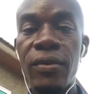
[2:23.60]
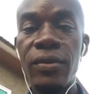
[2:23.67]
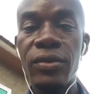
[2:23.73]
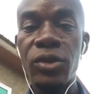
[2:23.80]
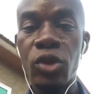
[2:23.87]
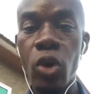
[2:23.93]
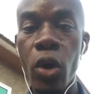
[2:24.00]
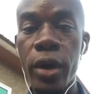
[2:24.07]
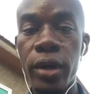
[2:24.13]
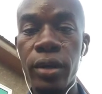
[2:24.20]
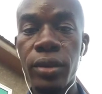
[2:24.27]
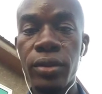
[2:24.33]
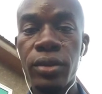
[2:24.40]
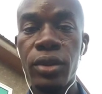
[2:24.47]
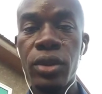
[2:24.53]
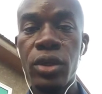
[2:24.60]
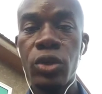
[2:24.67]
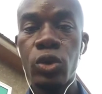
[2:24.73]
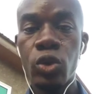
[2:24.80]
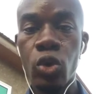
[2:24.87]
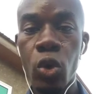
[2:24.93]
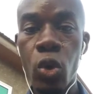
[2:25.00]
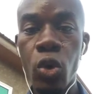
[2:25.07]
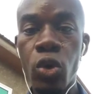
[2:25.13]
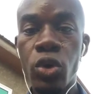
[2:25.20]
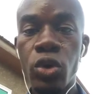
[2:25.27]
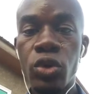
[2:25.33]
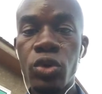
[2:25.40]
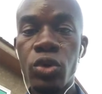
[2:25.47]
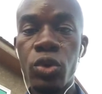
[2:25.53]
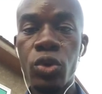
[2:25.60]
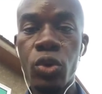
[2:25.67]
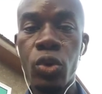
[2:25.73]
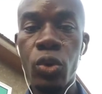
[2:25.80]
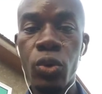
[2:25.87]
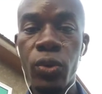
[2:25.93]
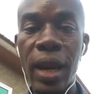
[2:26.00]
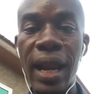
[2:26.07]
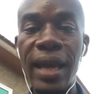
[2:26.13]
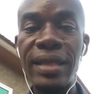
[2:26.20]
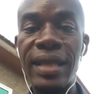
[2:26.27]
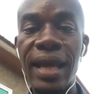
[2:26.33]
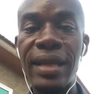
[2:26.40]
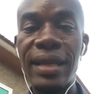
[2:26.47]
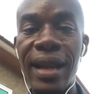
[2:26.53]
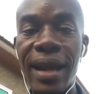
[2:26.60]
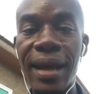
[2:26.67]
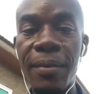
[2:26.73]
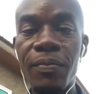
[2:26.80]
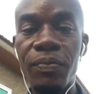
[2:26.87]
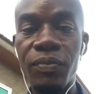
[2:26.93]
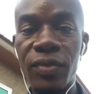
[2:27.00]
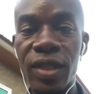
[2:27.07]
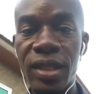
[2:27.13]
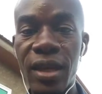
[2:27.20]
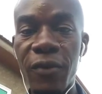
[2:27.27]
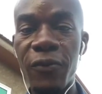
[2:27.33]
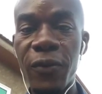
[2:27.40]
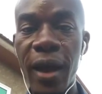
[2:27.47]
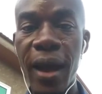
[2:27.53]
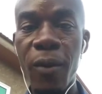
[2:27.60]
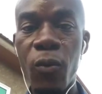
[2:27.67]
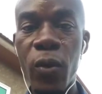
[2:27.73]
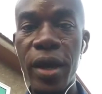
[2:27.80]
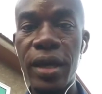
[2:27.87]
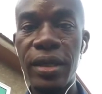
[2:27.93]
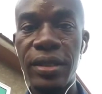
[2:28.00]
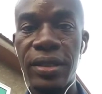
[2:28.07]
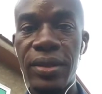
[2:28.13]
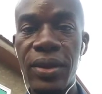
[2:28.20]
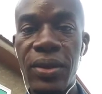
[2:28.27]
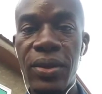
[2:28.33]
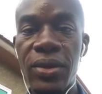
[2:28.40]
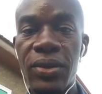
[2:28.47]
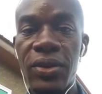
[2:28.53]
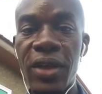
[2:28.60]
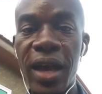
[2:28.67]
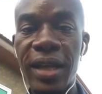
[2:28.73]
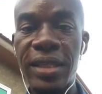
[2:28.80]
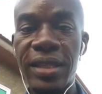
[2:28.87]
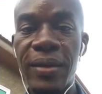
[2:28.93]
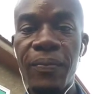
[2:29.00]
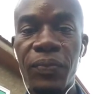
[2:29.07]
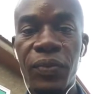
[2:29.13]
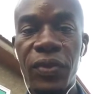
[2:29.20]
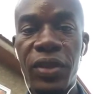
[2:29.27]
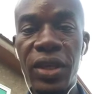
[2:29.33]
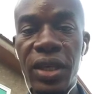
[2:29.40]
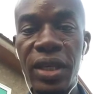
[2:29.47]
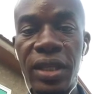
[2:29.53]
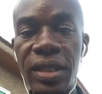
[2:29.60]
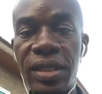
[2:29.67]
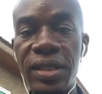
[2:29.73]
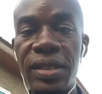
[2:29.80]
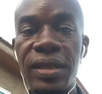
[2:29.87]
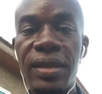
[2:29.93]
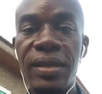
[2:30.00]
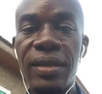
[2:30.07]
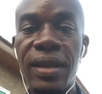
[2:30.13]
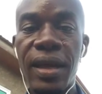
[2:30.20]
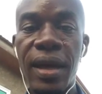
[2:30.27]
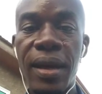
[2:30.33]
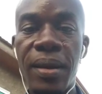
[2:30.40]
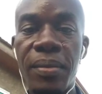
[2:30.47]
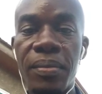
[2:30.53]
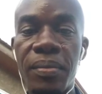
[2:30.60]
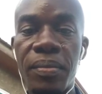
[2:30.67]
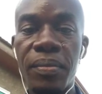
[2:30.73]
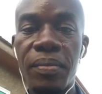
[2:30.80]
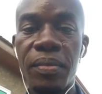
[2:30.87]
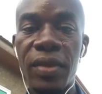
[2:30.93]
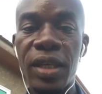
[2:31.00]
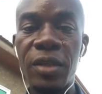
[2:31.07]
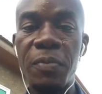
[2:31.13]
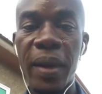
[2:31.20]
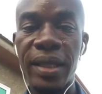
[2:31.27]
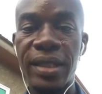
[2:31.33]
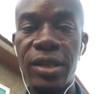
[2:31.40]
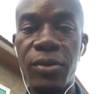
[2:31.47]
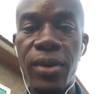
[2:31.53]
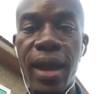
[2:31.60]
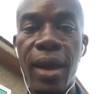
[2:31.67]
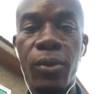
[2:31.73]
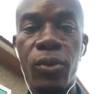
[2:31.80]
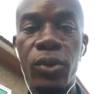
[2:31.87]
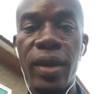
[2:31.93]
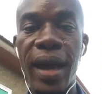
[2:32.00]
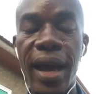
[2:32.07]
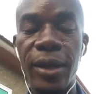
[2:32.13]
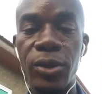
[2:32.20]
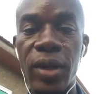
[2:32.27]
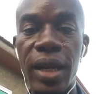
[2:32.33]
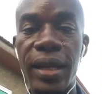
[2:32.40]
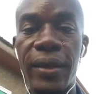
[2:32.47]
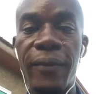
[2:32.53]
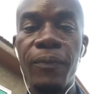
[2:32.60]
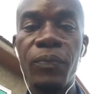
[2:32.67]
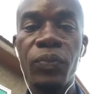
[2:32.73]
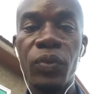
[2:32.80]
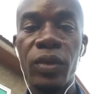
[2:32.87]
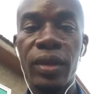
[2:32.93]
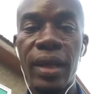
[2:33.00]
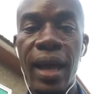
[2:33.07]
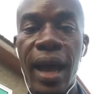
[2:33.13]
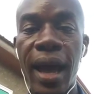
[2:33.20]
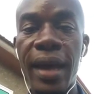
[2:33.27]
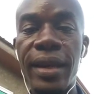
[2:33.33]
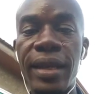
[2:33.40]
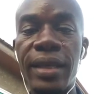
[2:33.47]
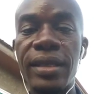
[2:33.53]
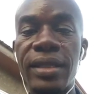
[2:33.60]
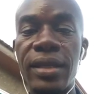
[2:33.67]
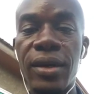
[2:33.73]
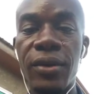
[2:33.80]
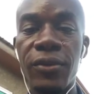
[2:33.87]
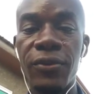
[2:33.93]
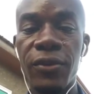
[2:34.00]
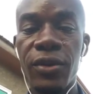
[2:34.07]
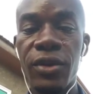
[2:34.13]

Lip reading: soil. So you could realize that there are several ways that this bacteria could actually hide itself.